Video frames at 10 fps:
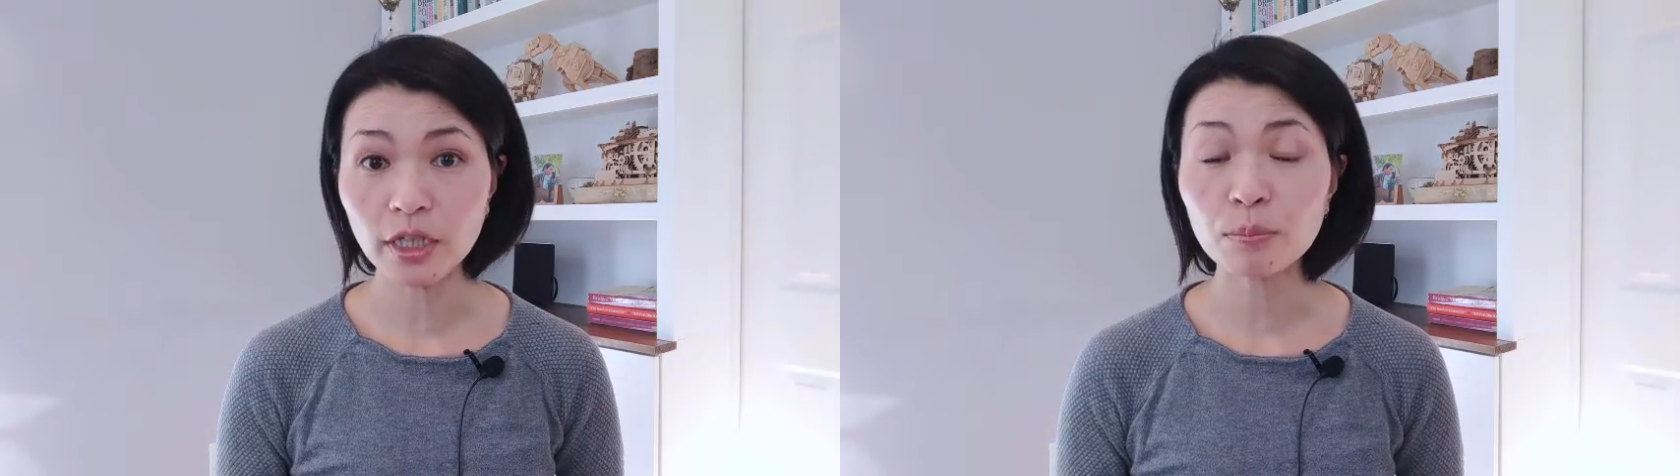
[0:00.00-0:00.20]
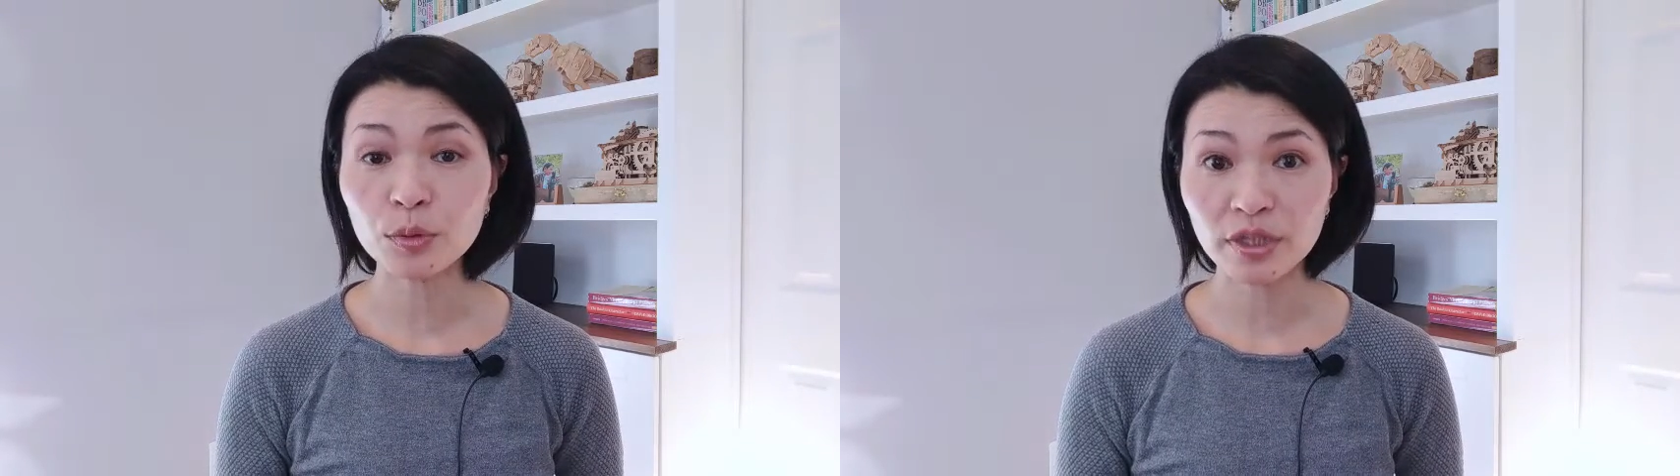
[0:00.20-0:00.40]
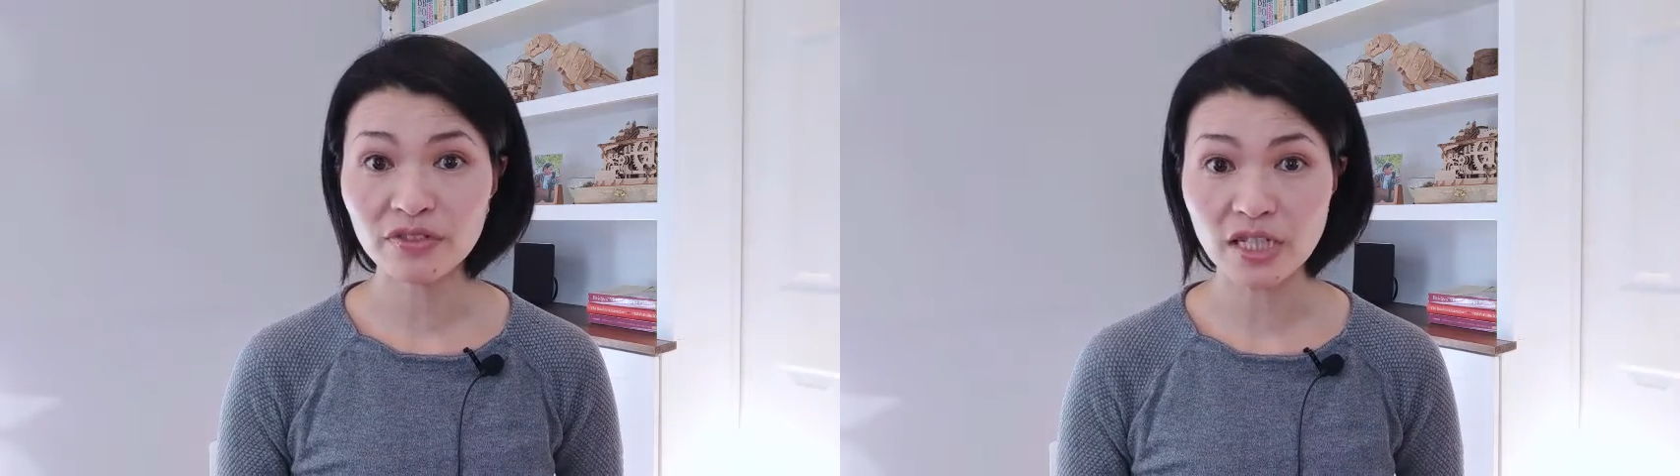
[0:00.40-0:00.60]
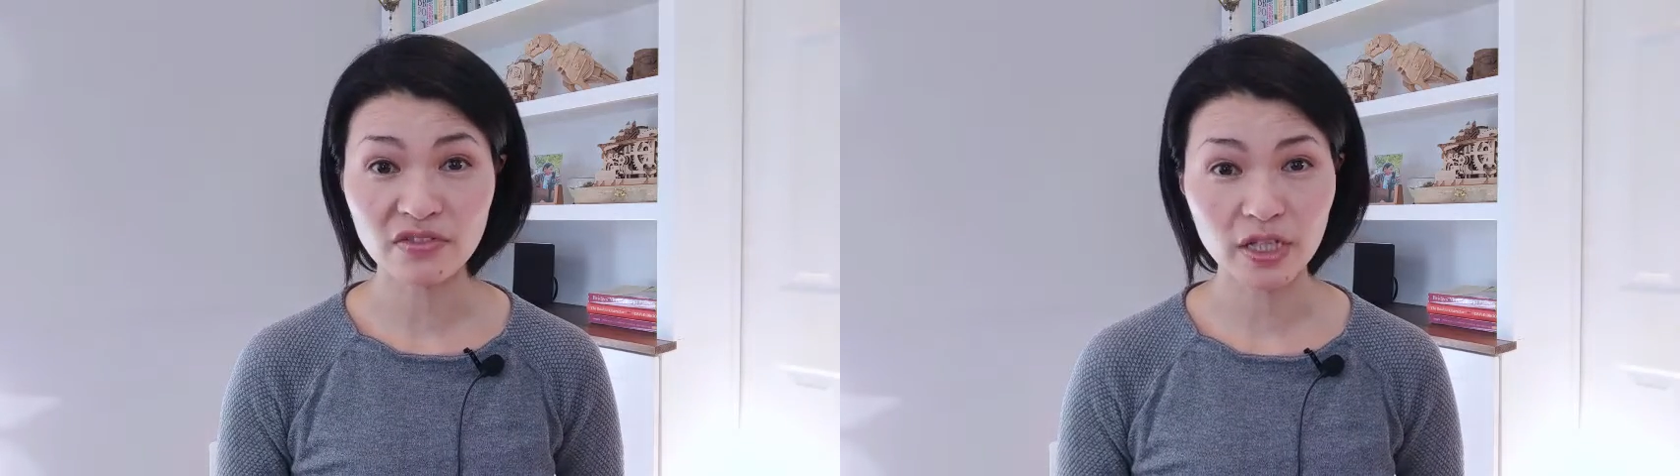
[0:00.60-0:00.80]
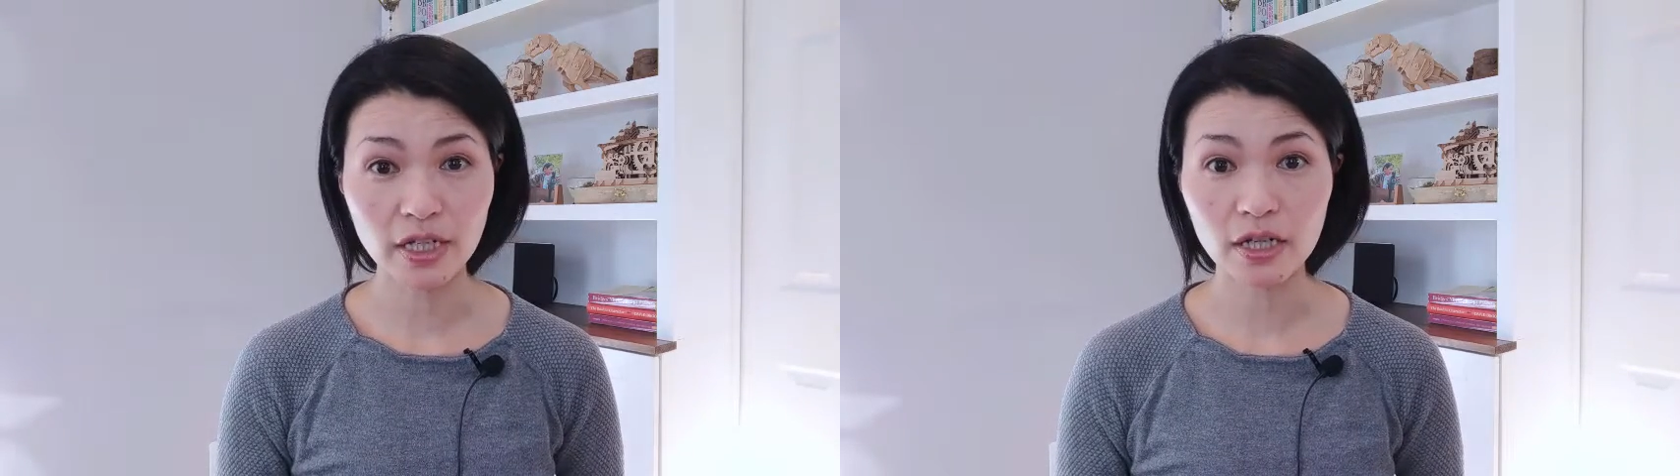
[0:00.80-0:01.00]
in previous
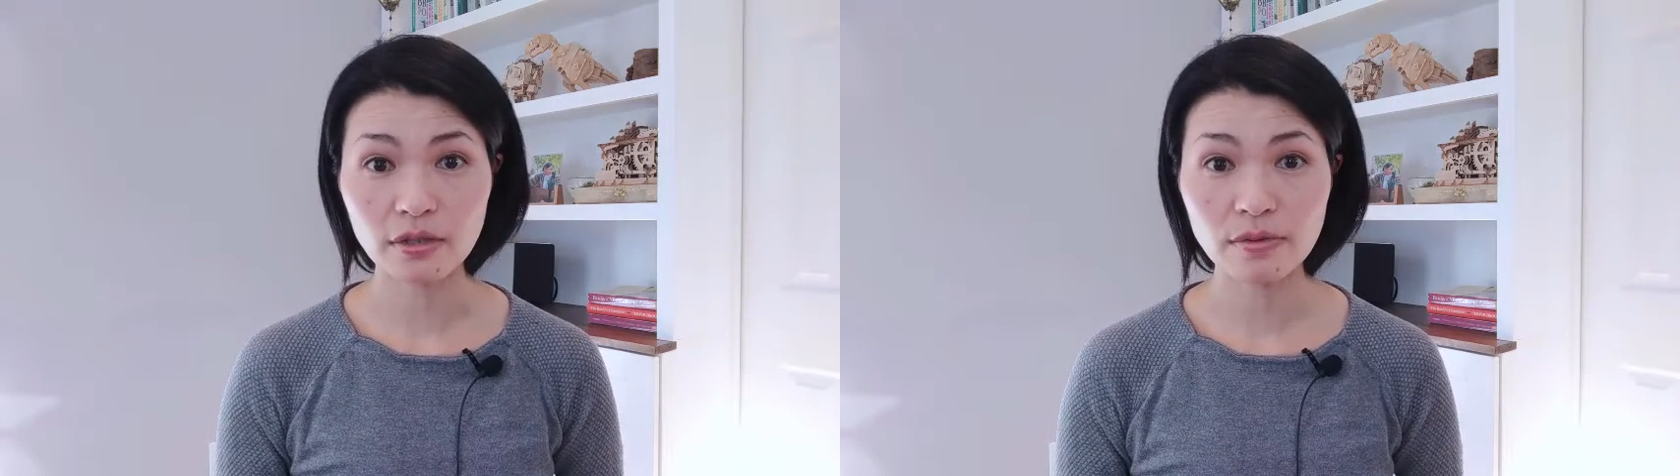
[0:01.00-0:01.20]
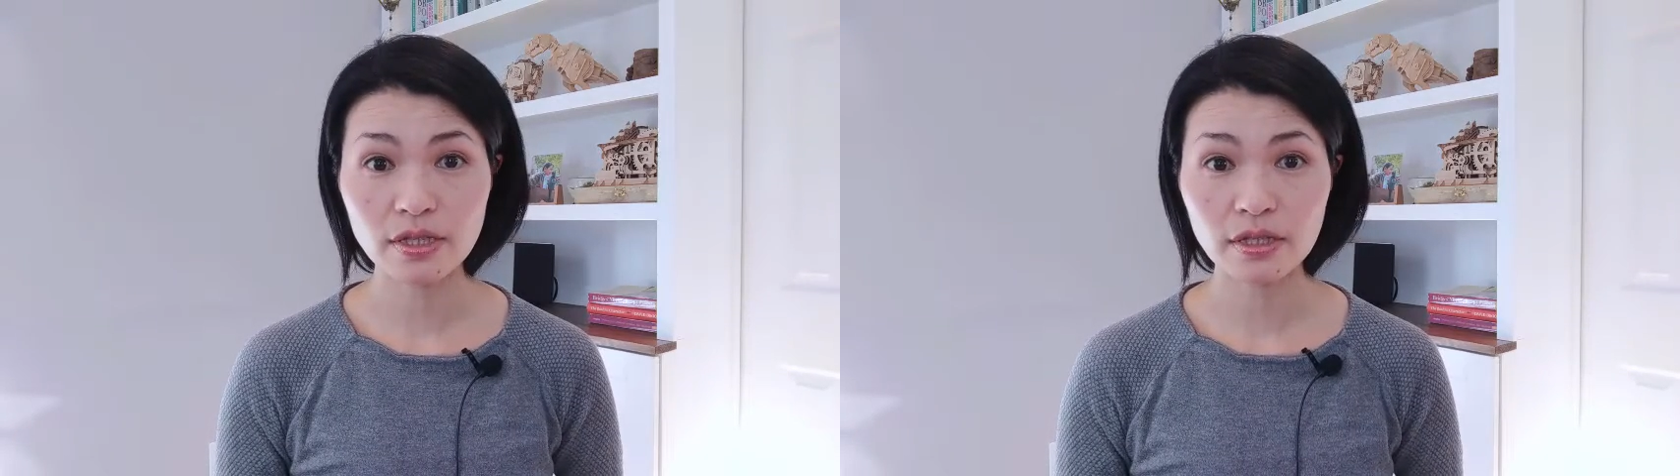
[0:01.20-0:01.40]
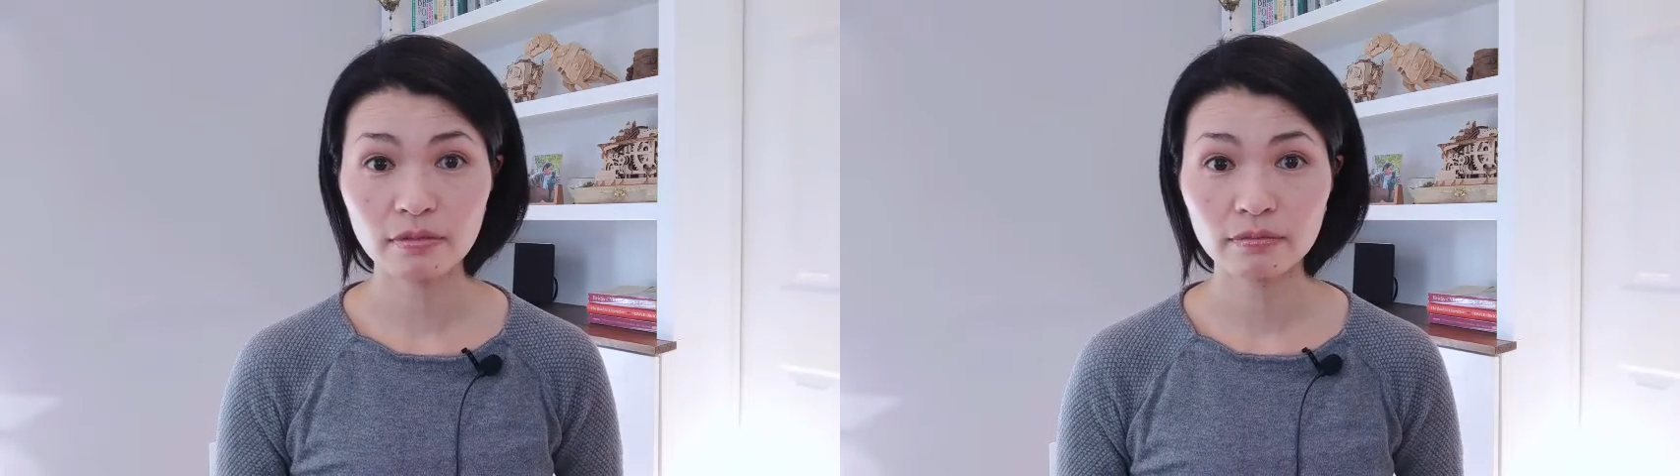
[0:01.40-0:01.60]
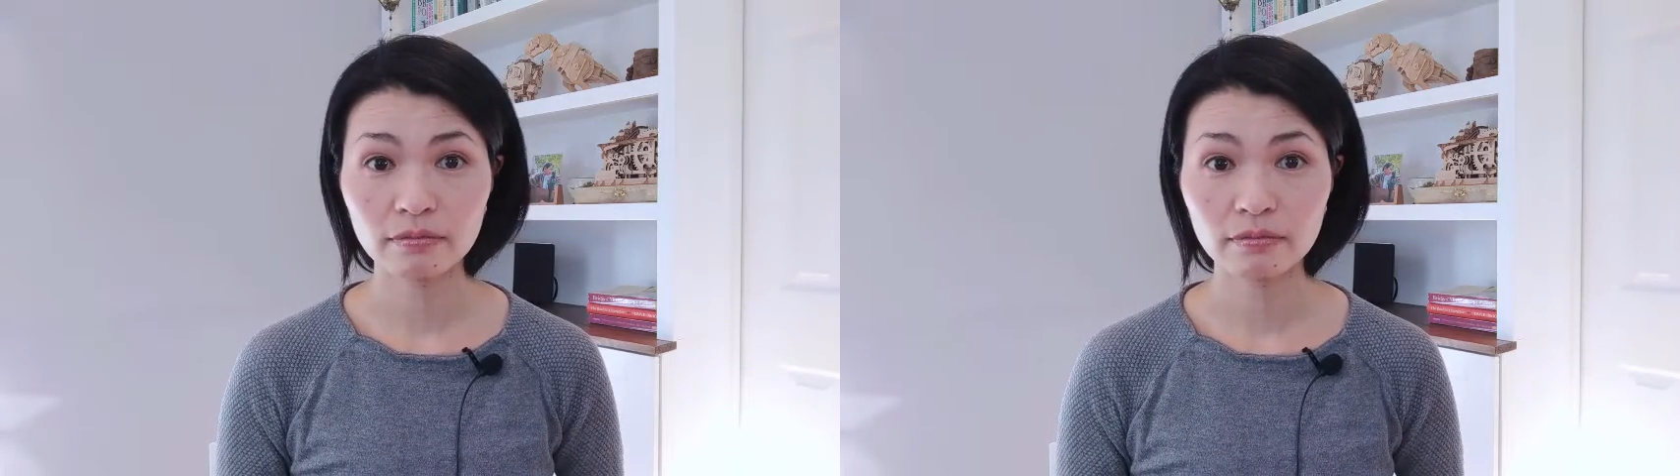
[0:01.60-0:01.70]
videos.